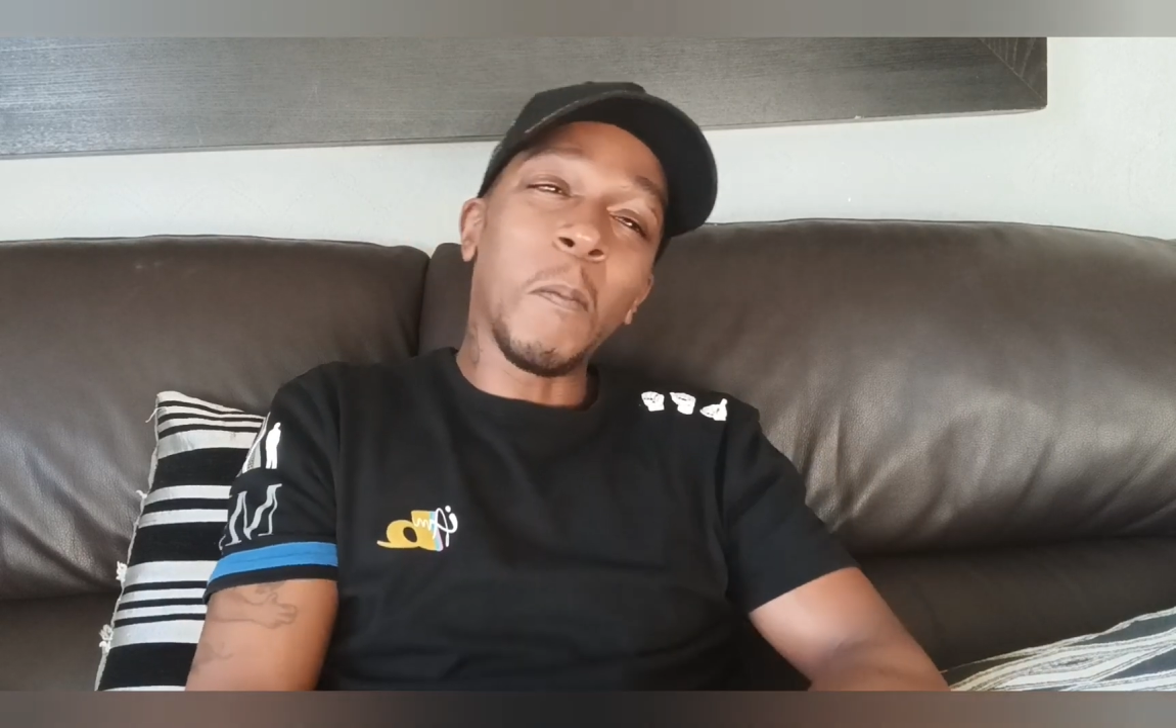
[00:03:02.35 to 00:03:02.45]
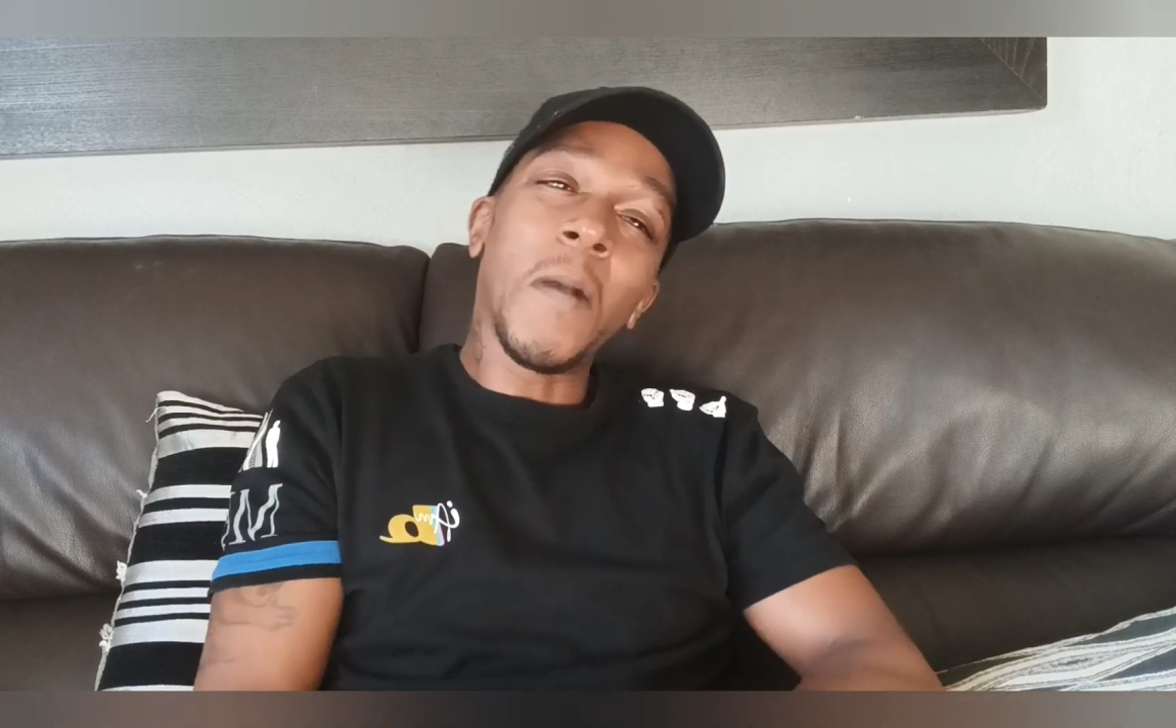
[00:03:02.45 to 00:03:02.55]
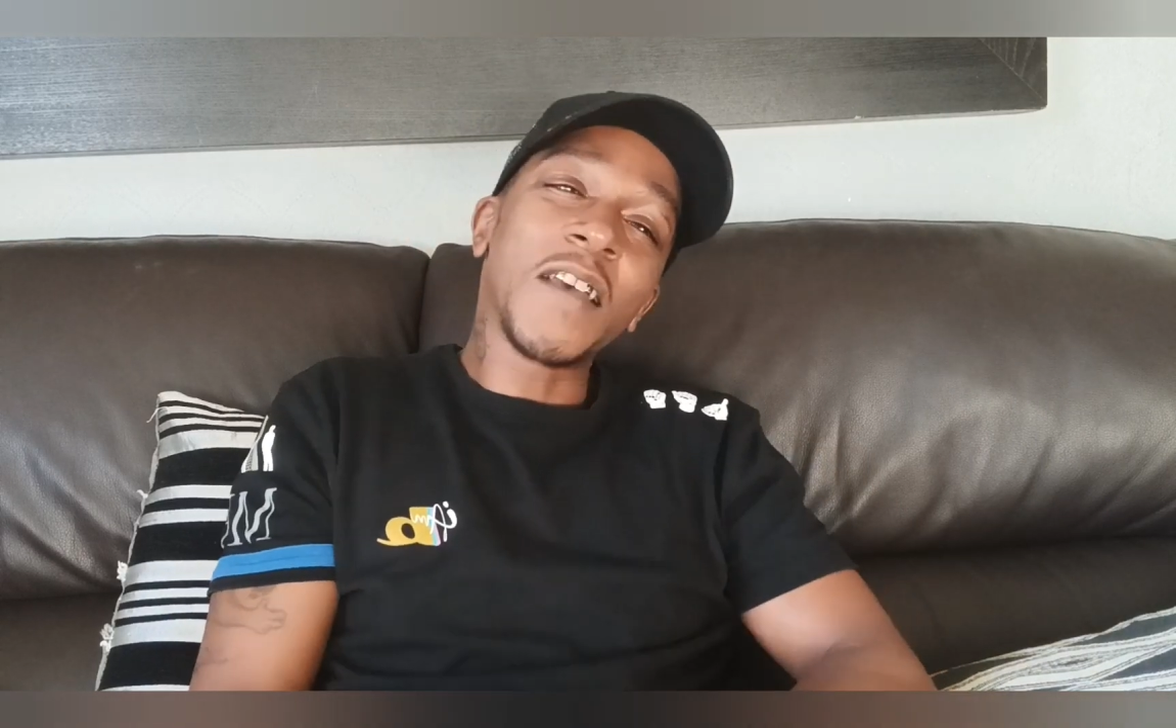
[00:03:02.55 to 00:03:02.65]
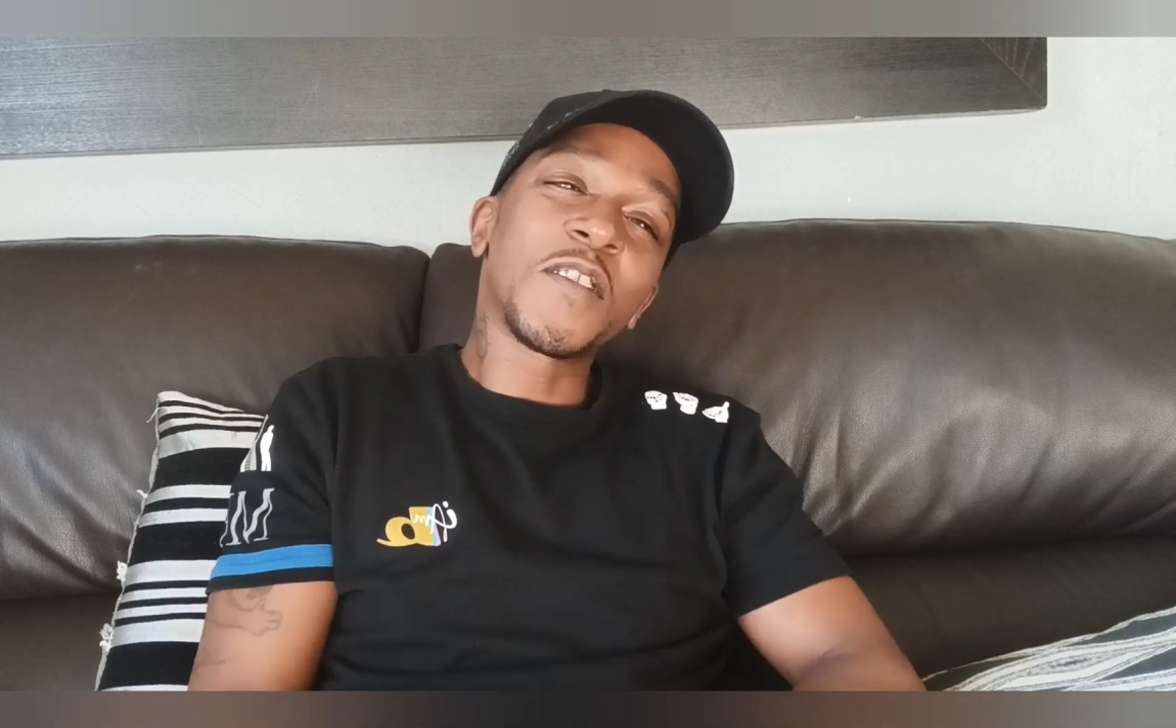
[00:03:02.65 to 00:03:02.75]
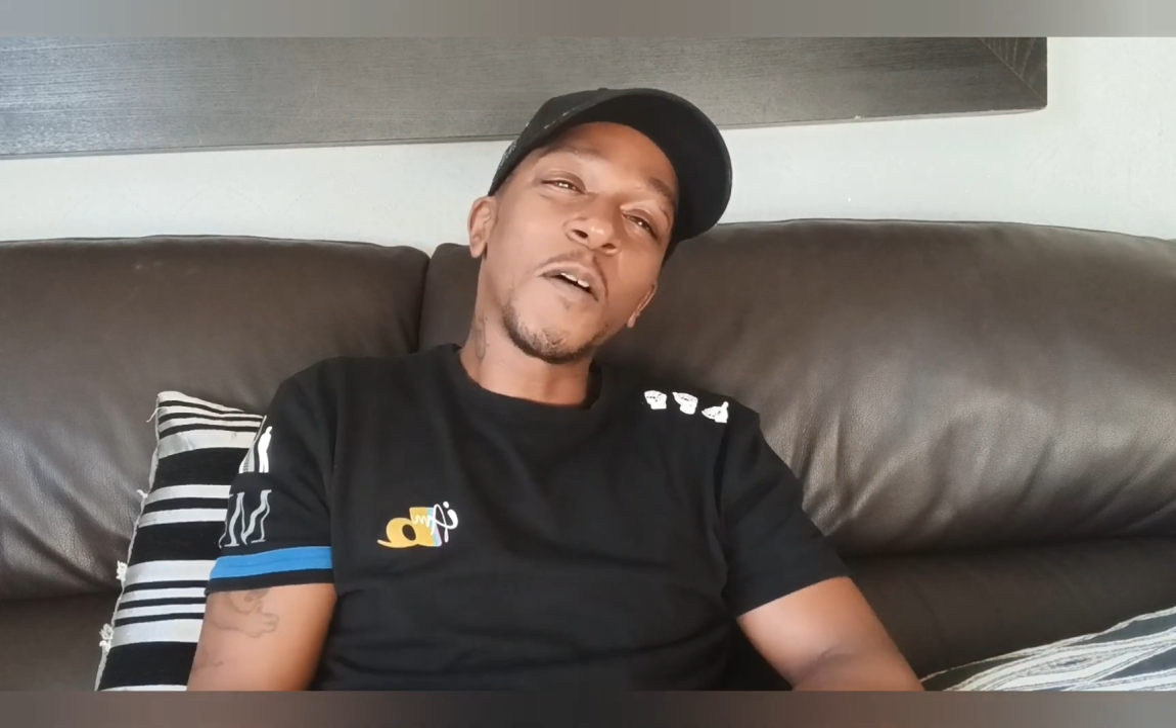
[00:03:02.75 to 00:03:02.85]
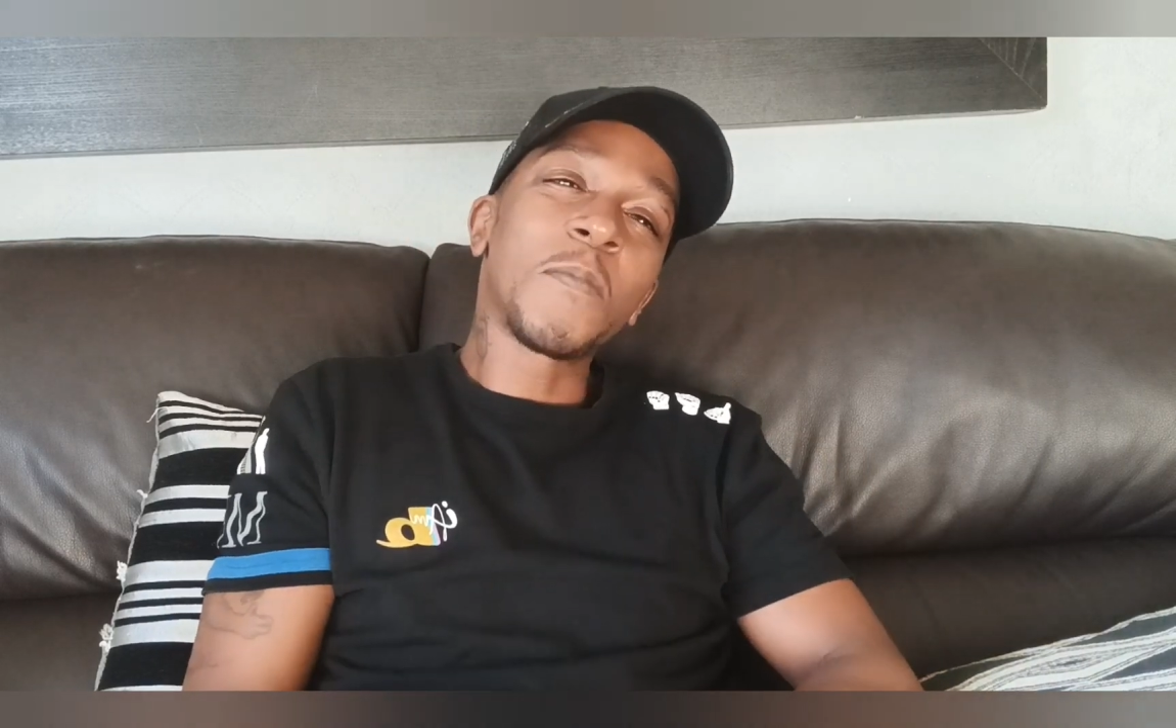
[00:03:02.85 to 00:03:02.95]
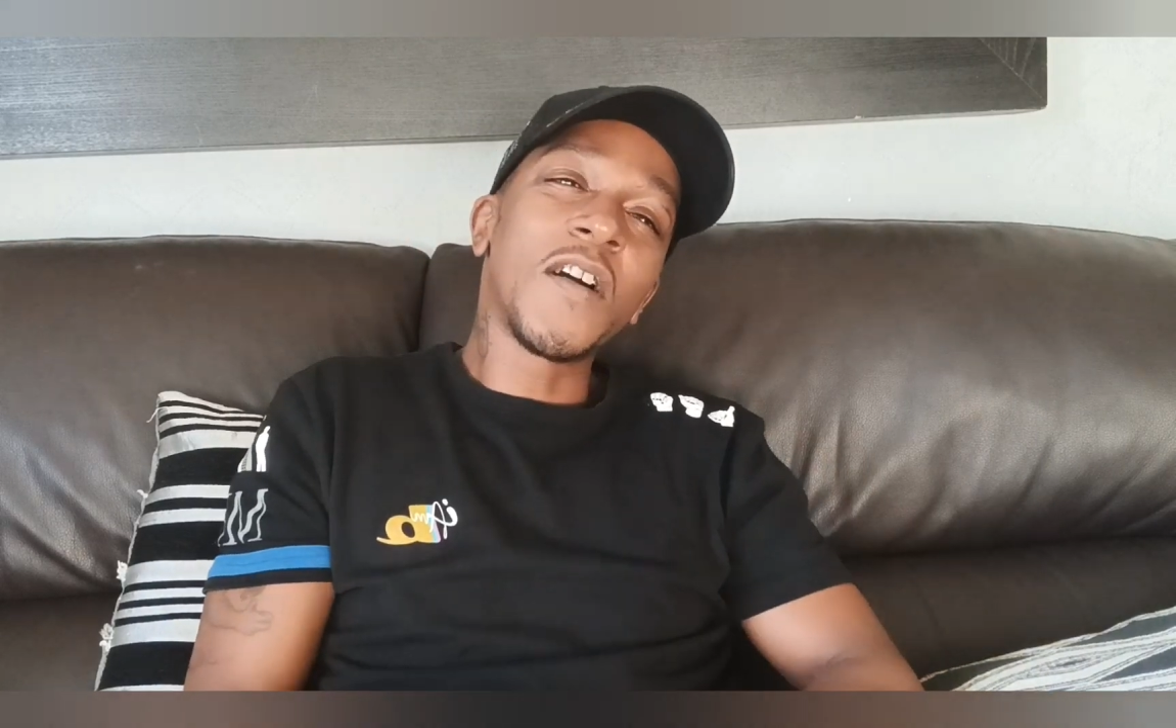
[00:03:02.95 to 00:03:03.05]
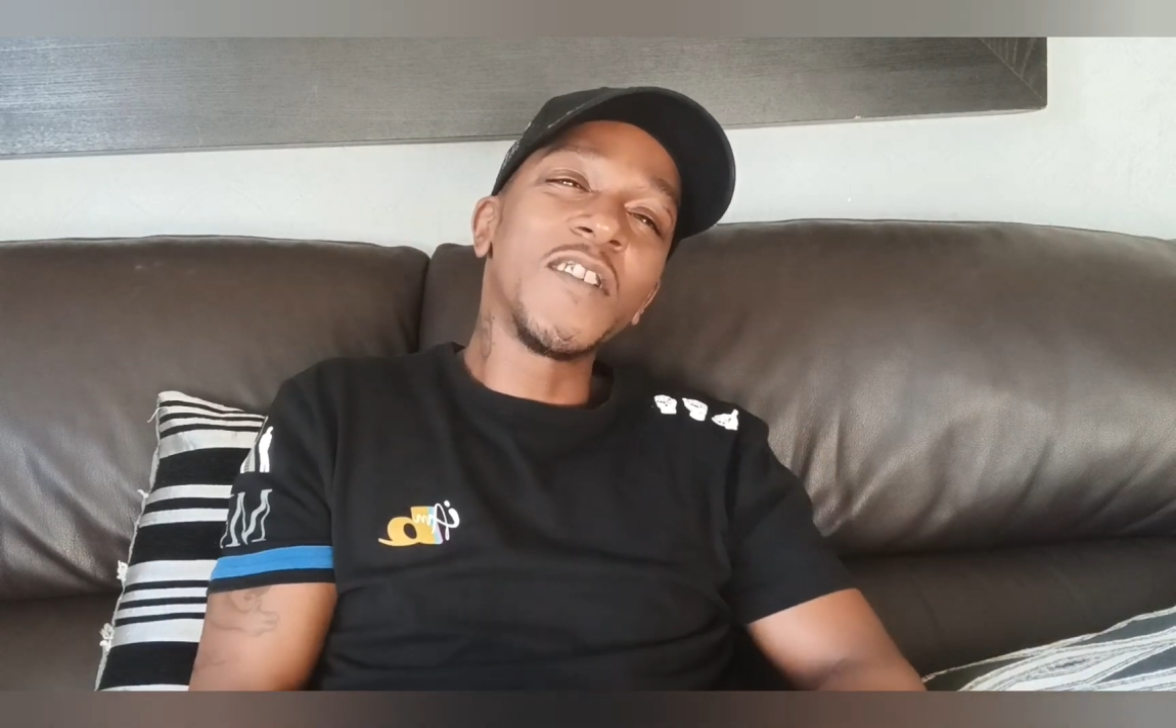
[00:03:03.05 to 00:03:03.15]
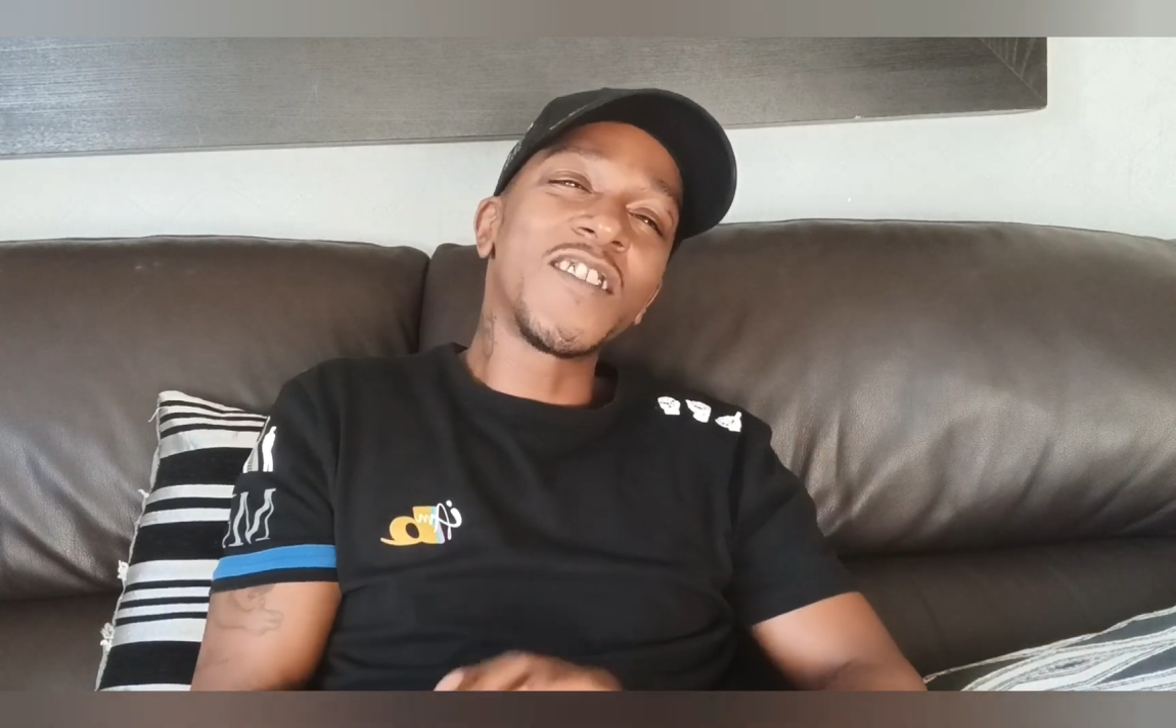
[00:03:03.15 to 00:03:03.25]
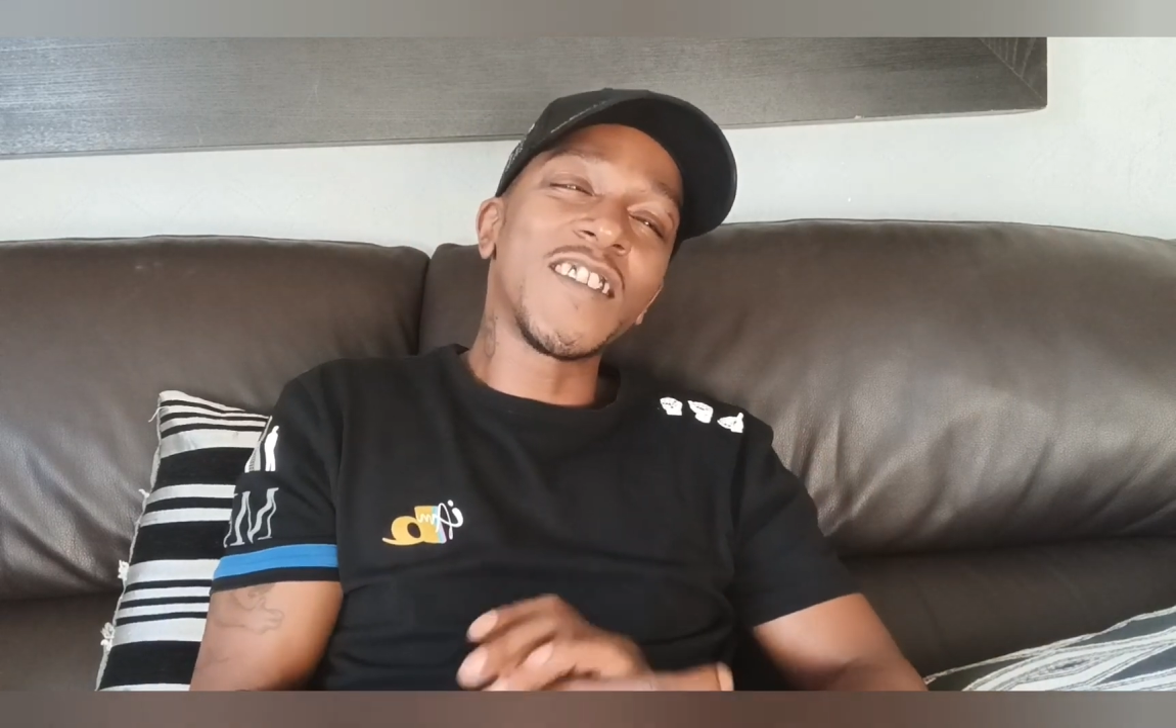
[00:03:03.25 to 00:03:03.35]

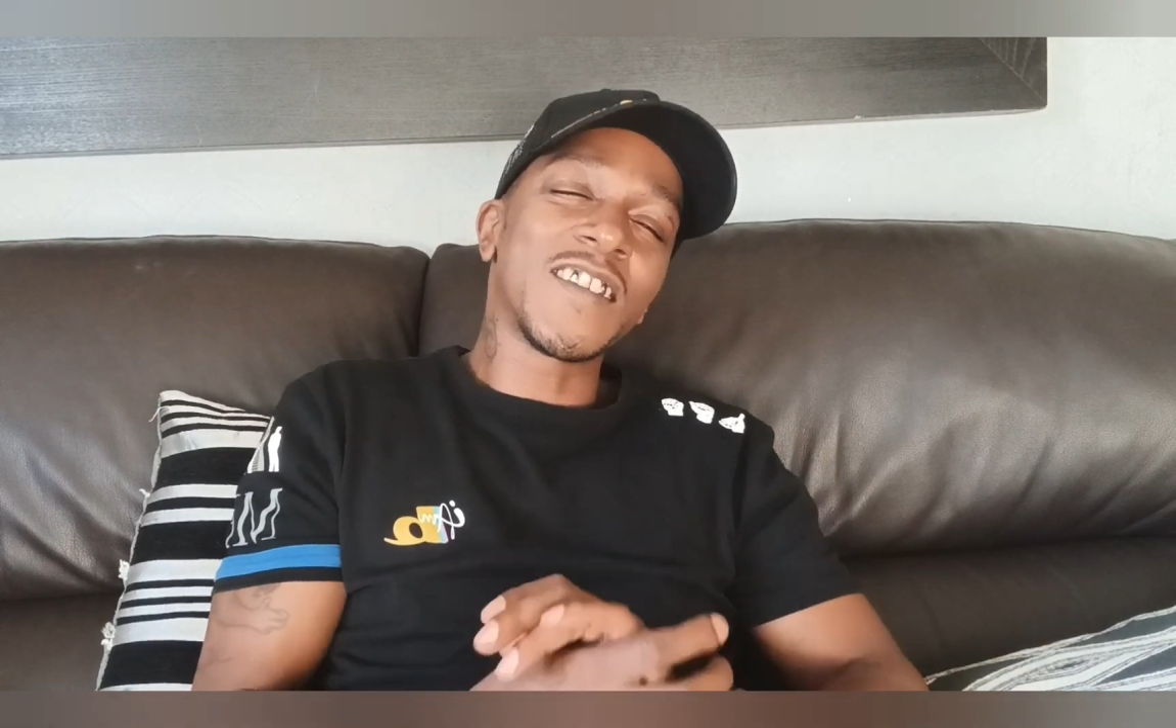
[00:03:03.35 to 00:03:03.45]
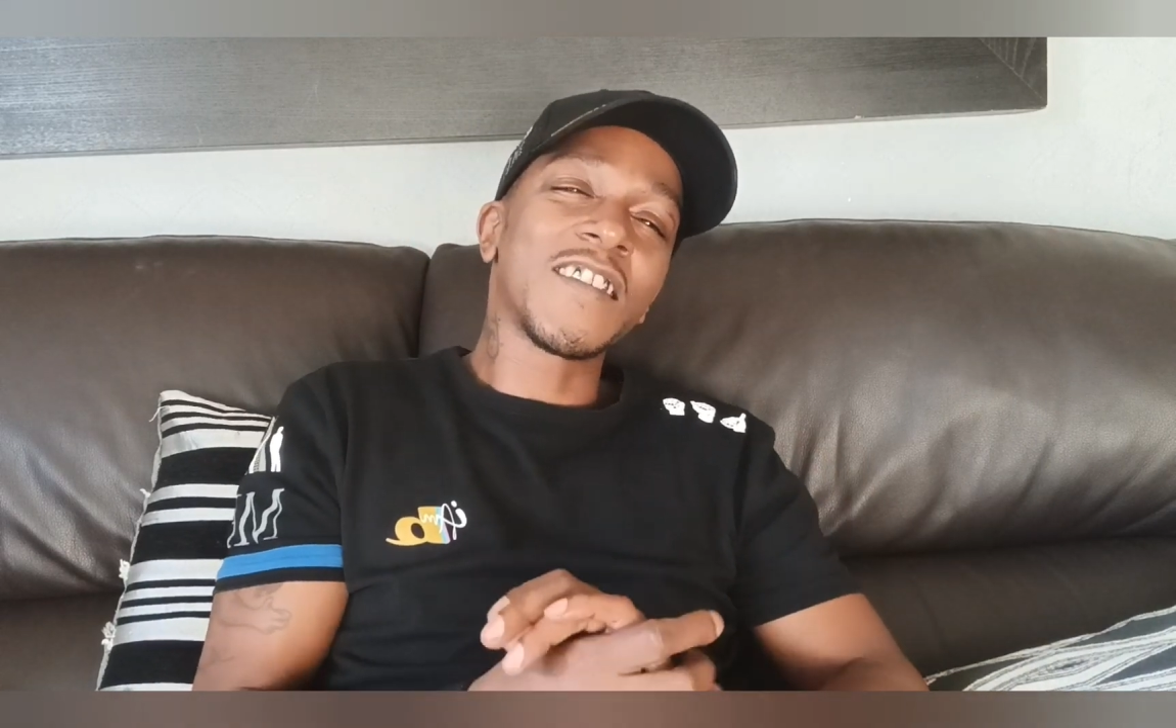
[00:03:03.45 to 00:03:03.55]
subconscious,